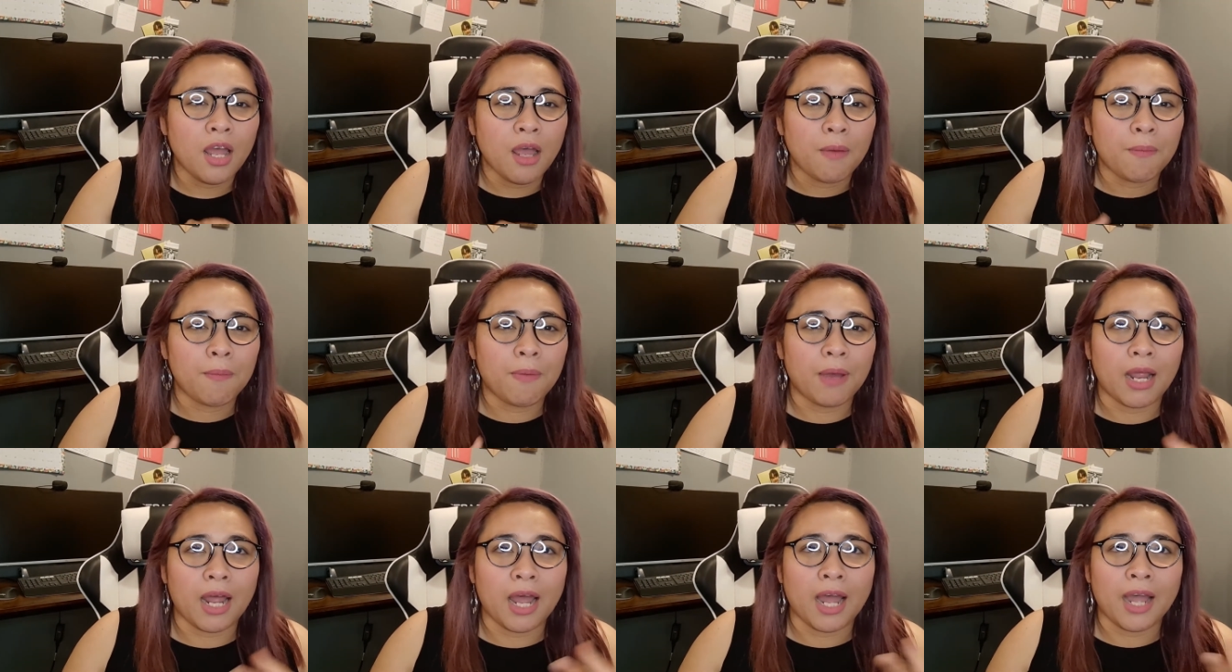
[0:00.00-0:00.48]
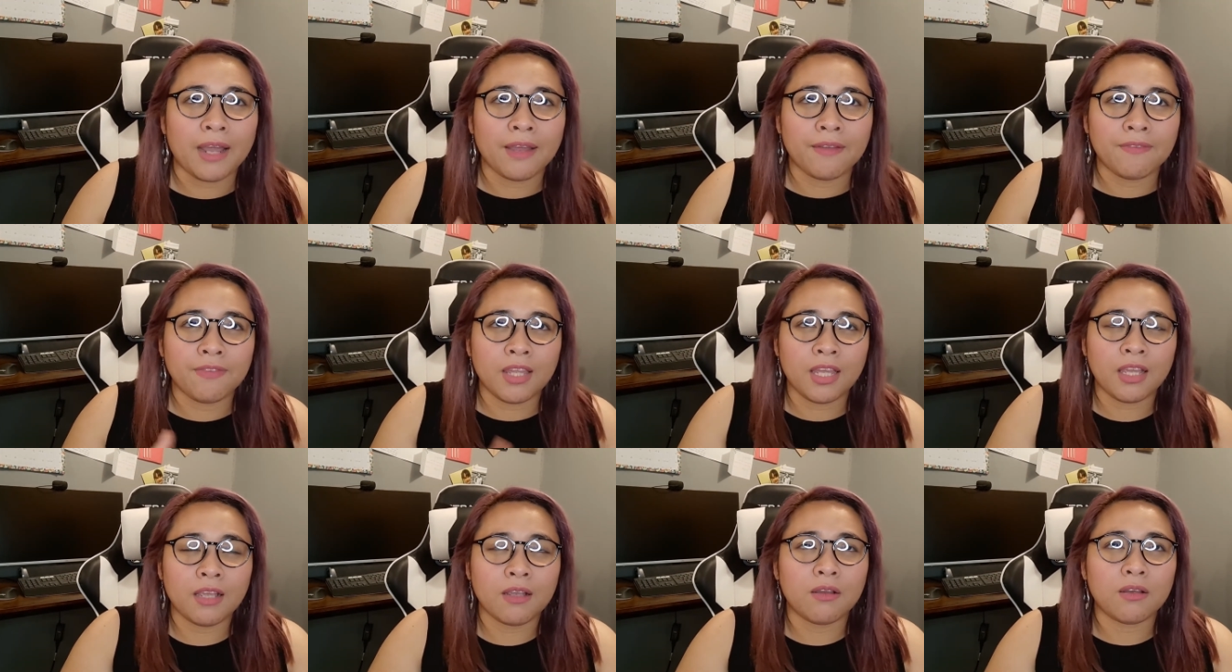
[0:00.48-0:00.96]
But I
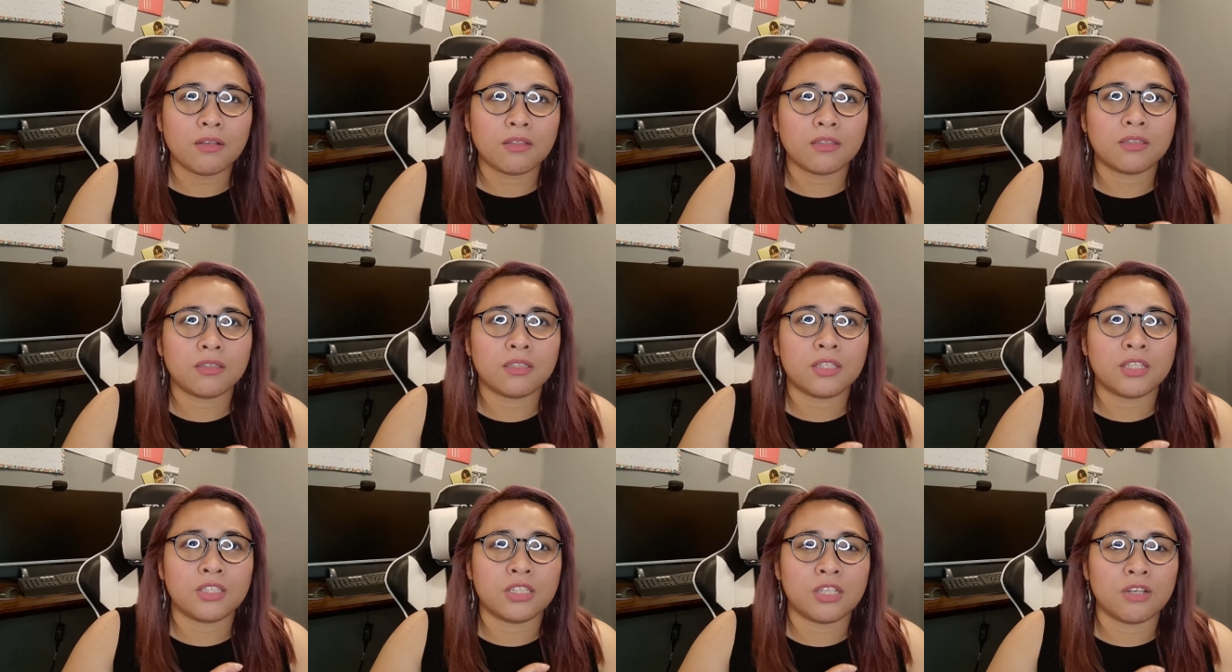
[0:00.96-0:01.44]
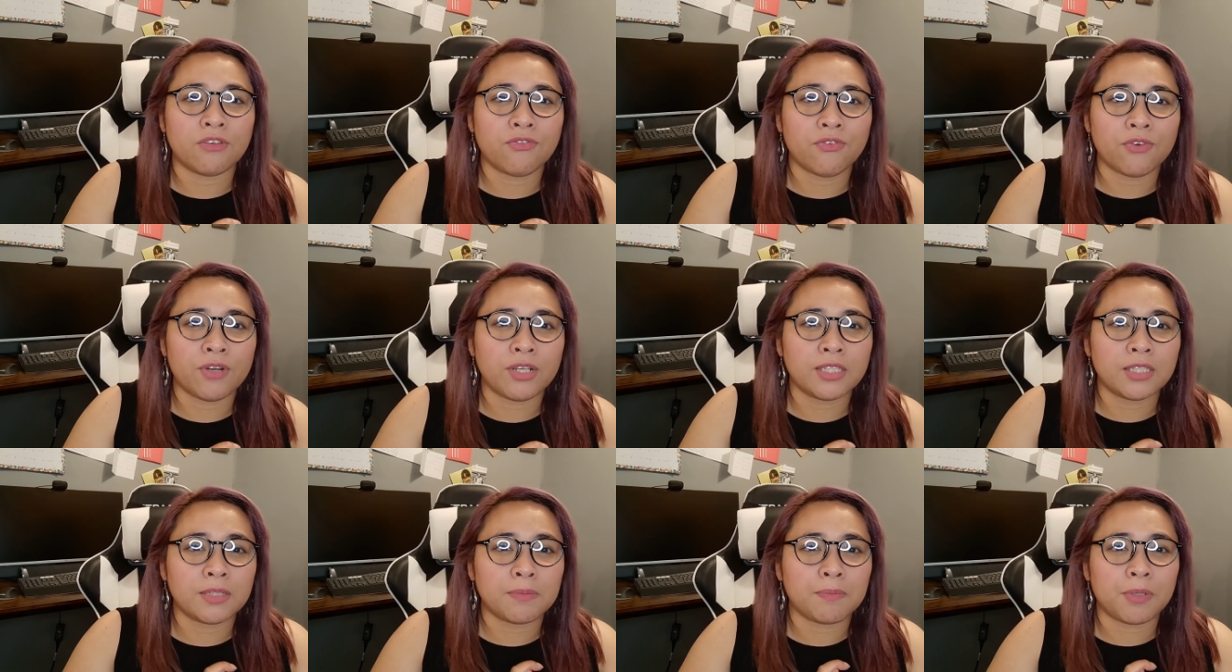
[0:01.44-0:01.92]
think the
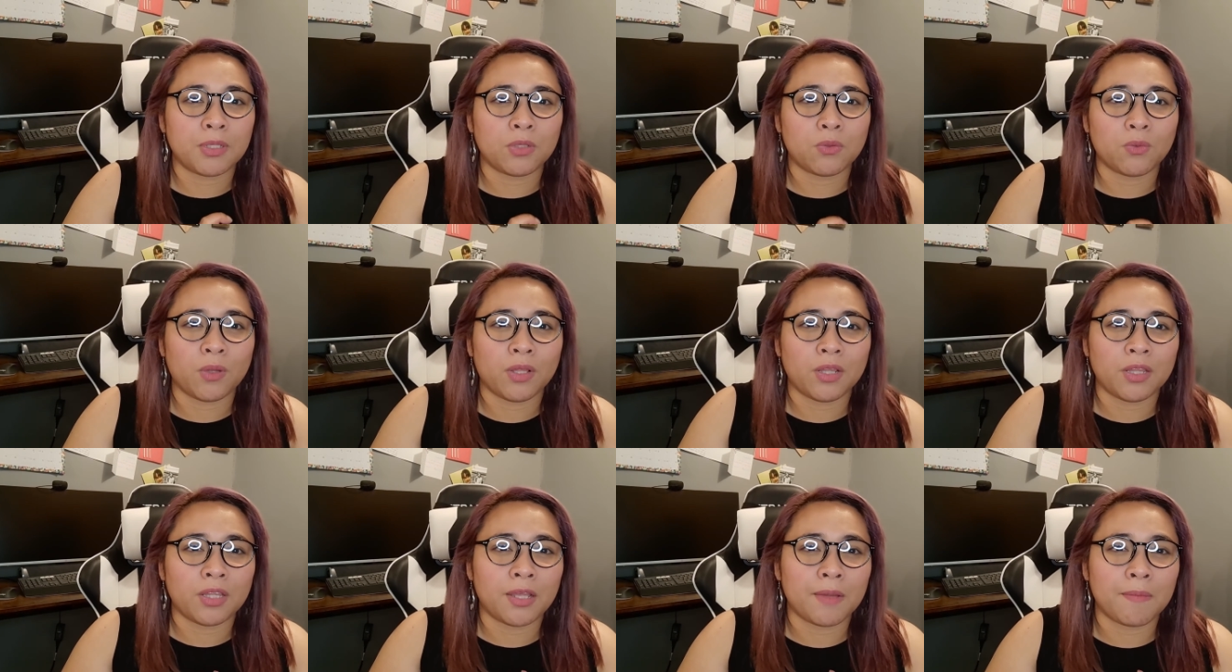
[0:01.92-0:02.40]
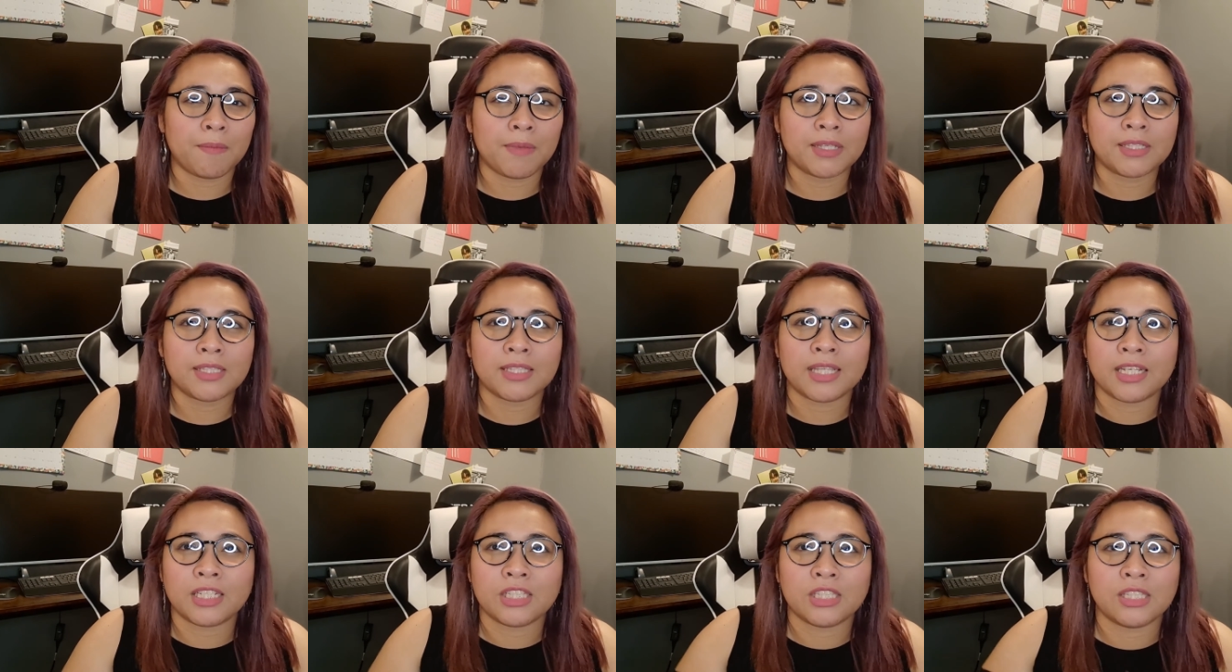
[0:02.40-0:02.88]
difference between them
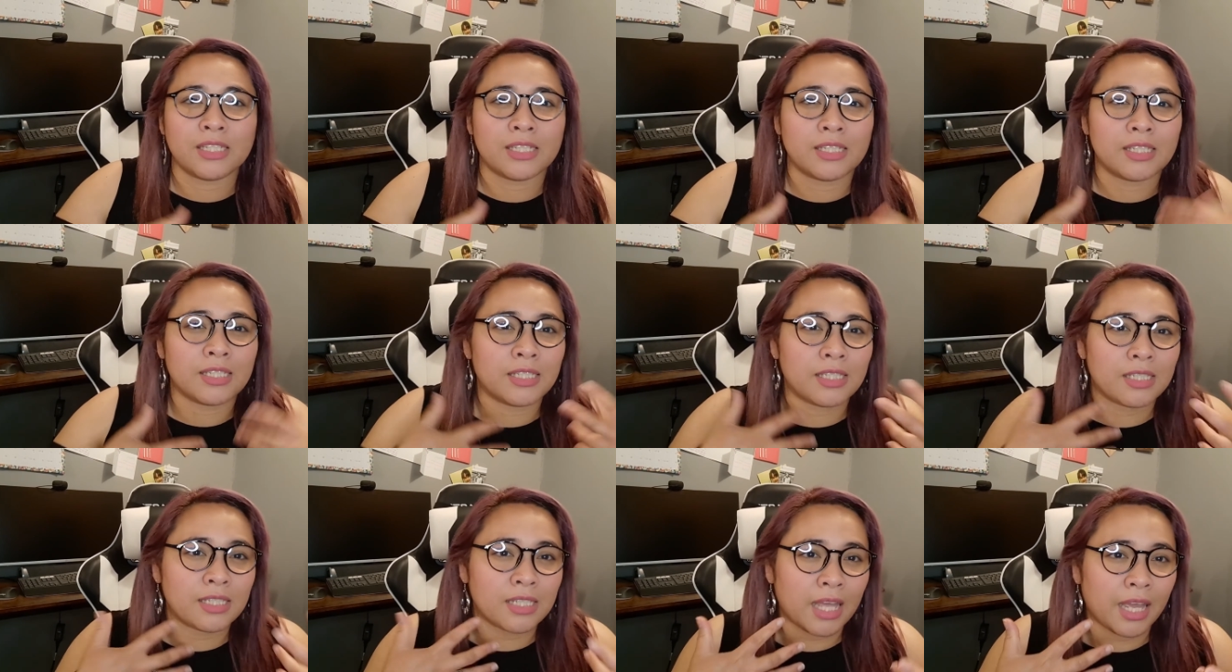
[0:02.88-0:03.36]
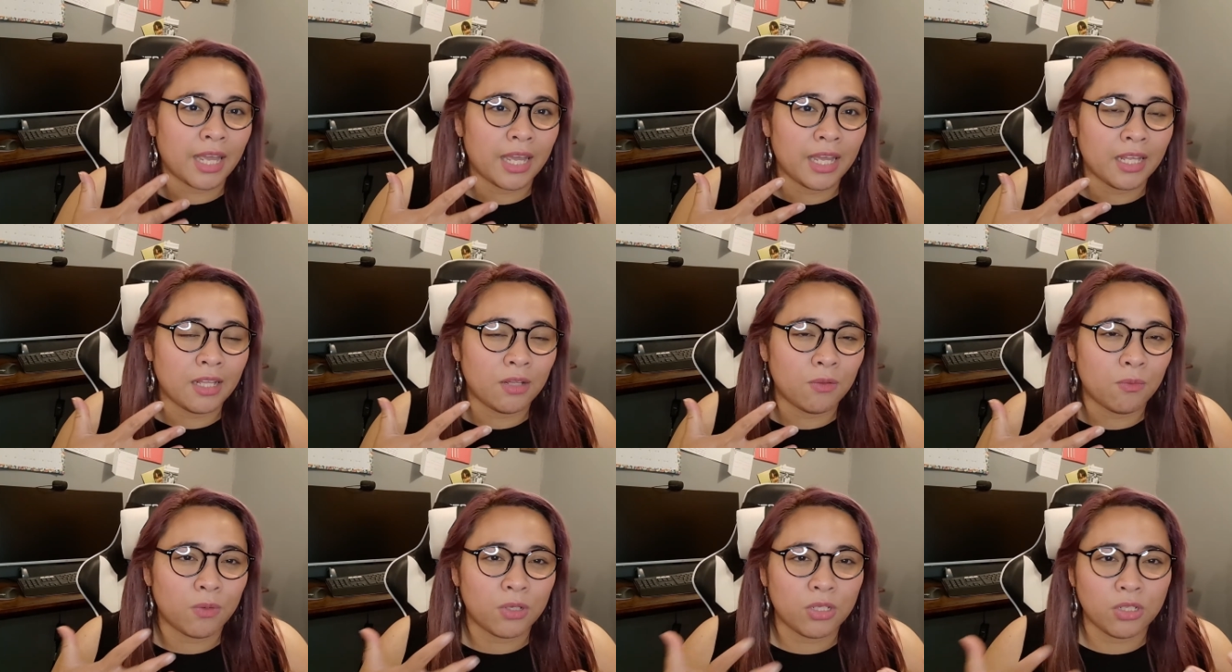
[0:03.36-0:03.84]
is like the
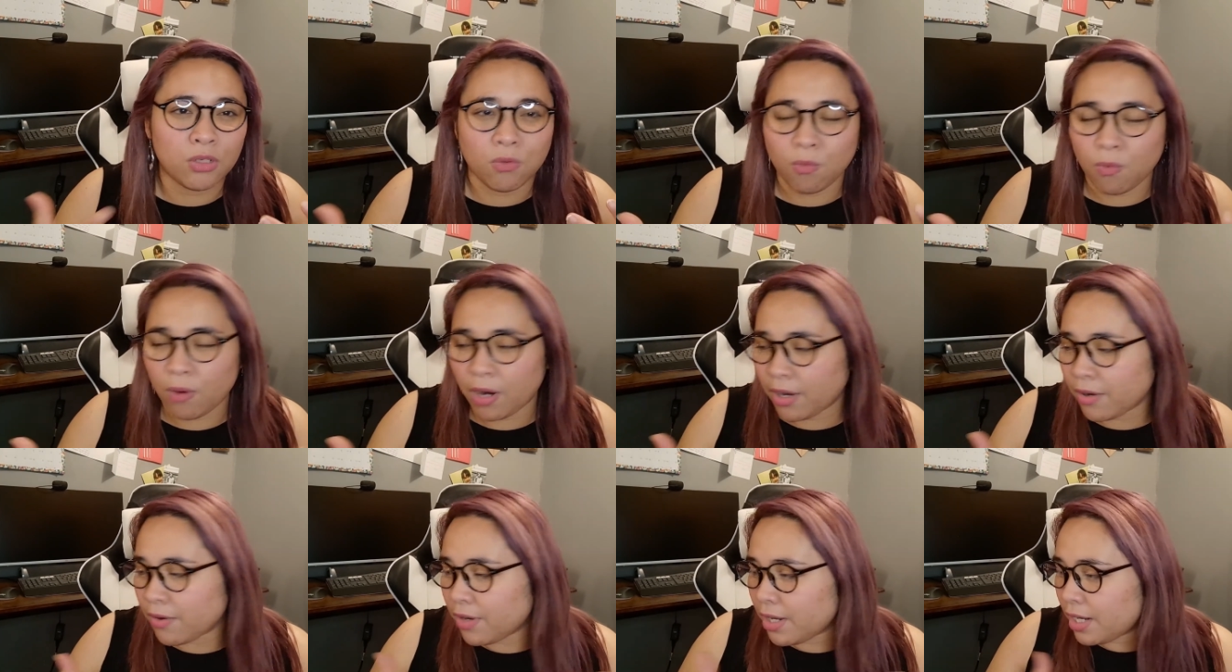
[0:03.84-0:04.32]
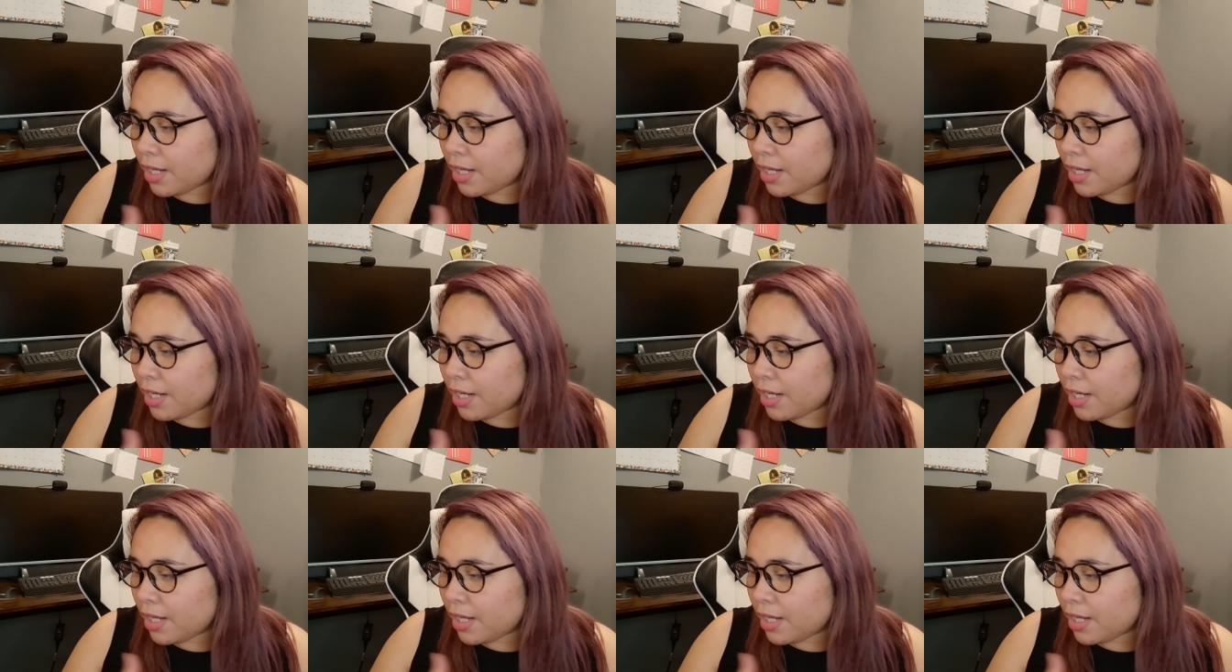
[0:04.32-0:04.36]
style when you wear